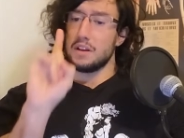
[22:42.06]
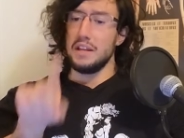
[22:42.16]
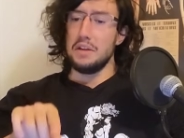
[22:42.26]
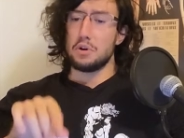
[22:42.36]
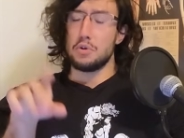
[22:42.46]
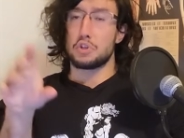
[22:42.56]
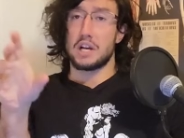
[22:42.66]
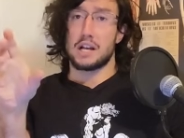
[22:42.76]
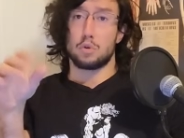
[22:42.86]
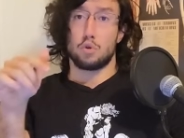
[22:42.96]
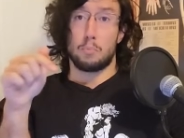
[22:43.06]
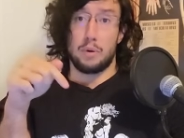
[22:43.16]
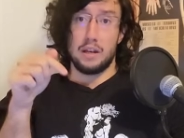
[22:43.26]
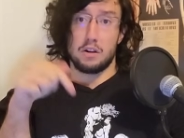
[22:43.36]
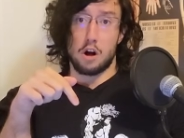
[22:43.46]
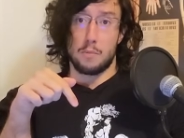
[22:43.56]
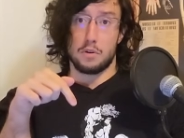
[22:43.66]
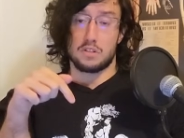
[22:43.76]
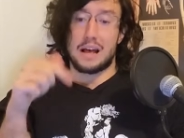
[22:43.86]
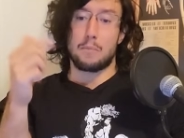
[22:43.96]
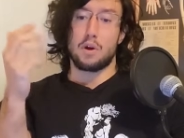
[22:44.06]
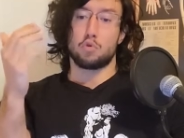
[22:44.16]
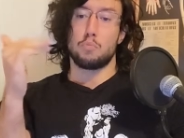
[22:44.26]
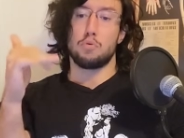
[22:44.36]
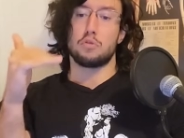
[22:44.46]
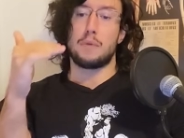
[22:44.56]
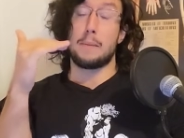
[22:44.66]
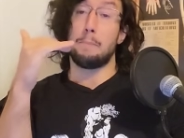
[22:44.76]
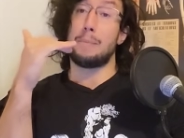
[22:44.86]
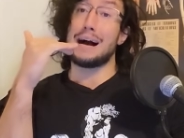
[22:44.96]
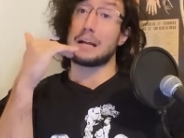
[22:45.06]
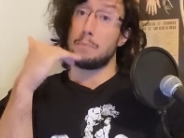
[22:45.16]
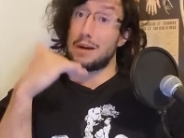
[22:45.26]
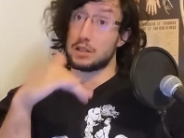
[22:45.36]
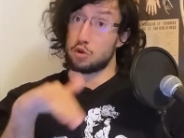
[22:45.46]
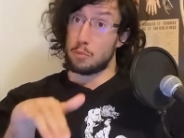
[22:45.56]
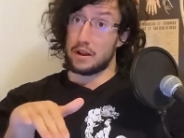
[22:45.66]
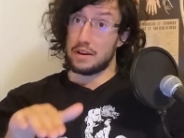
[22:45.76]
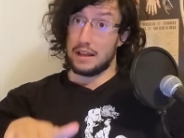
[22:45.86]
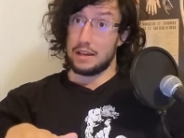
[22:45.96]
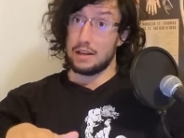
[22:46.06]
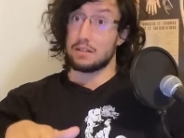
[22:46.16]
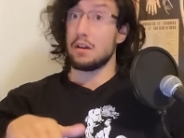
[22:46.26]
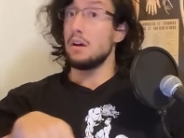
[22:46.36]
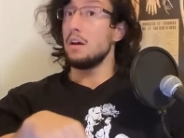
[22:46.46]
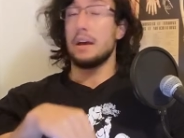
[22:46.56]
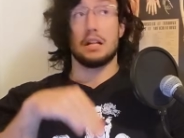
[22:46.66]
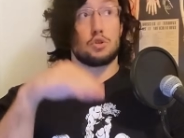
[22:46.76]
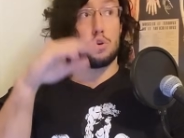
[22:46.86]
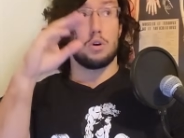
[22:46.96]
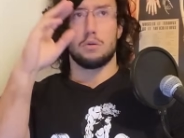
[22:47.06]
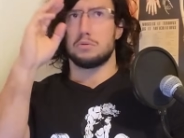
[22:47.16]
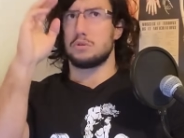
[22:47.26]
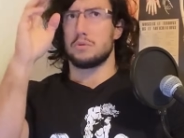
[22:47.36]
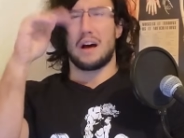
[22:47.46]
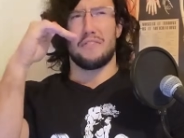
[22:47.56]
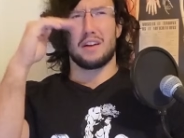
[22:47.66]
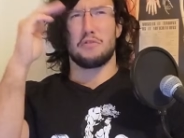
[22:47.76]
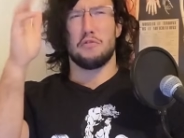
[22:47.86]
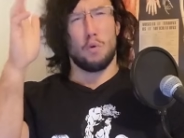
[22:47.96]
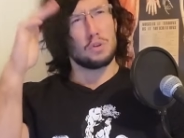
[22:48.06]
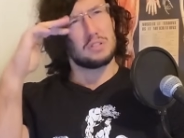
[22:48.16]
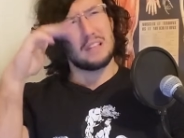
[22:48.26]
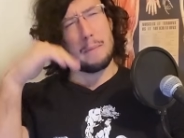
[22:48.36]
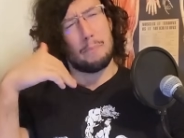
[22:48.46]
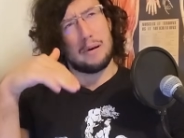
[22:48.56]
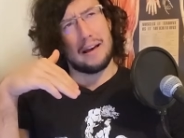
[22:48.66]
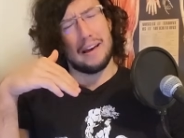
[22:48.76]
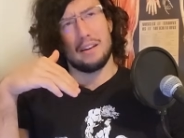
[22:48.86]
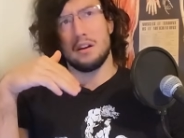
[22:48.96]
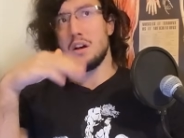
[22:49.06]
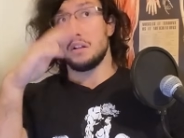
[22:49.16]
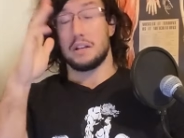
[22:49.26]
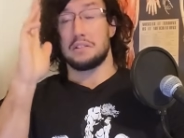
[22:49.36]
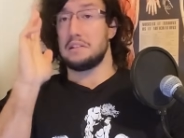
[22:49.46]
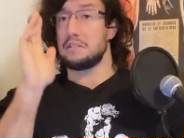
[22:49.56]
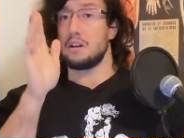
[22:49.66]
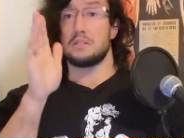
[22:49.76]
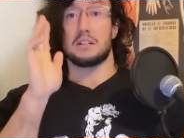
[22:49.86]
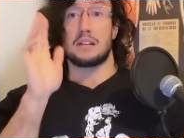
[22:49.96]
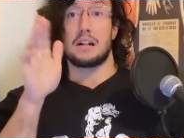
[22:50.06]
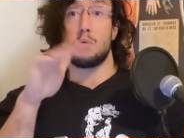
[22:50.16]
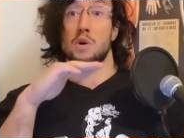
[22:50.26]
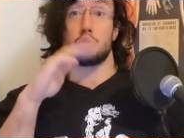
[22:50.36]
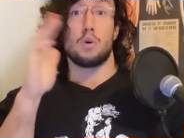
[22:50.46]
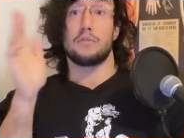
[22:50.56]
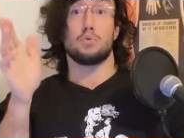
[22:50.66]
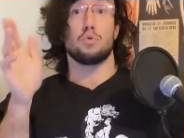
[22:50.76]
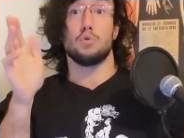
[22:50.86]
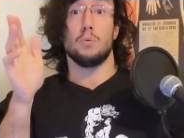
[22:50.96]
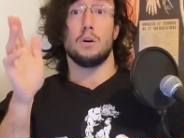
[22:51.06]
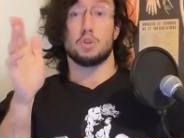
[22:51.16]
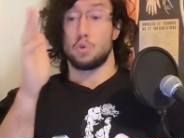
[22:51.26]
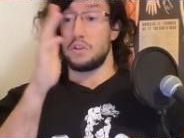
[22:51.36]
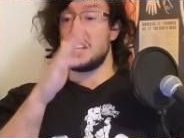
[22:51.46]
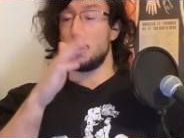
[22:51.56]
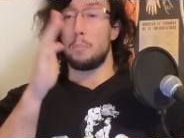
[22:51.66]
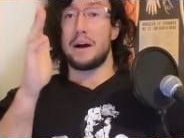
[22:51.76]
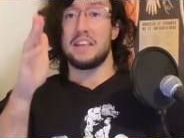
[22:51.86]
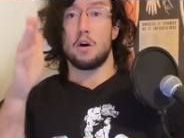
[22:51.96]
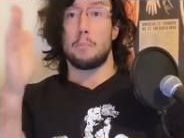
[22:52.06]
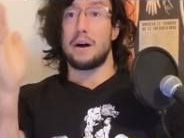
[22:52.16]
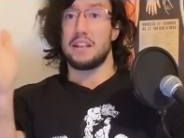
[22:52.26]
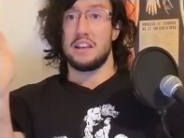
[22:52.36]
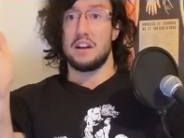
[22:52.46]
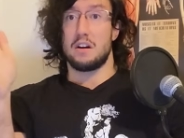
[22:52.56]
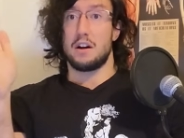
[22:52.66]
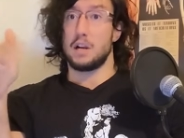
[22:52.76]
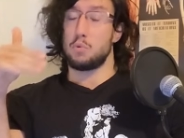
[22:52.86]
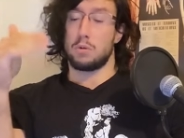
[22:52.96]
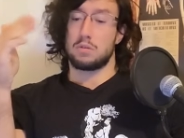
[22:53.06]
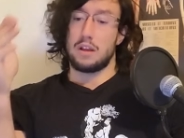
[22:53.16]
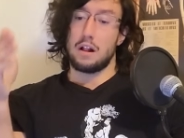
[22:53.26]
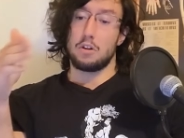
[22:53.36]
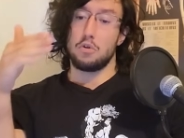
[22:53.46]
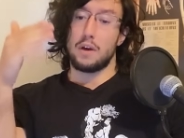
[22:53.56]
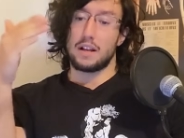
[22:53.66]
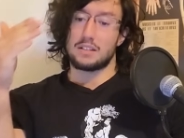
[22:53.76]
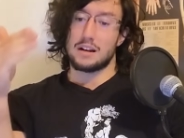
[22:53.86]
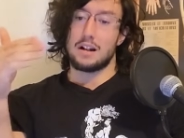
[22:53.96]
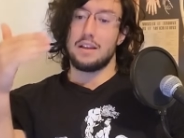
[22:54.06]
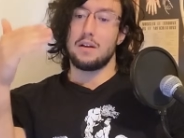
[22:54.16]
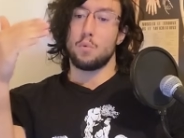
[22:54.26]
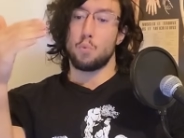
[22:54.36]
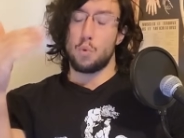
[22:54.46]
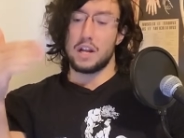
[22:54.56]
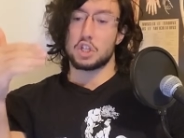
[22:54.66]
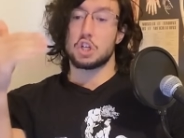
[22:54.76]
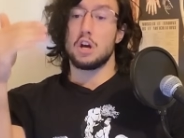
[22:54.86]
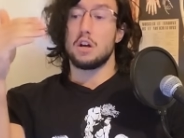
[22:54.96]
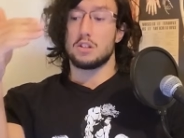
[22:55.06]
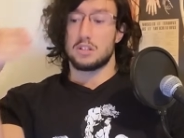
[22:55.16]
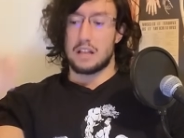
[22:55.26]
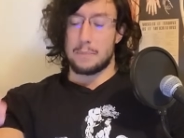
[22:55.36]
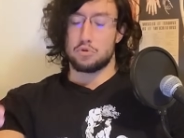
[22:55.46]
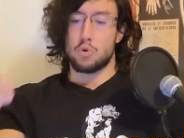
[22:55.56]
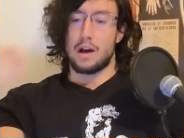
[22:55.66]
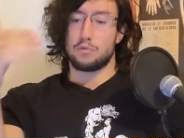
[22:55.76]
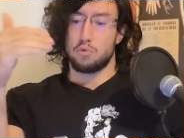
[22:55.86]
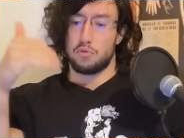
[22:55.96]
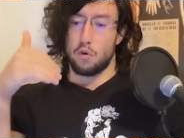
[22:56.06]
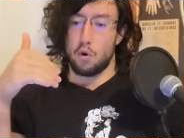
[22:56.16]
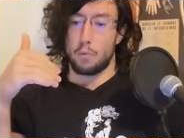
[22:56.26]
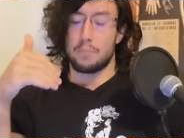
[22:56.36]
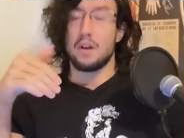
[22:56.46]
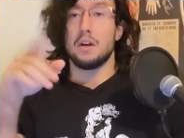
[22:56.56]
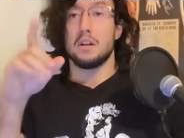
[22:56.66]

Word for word: Either you check out the pin comments, I'm going to put my back master plan in it. It's a, I think, four-step plan that details exactly what you have to do. So year by year by year, it will tell you exactly which steps you have to follow.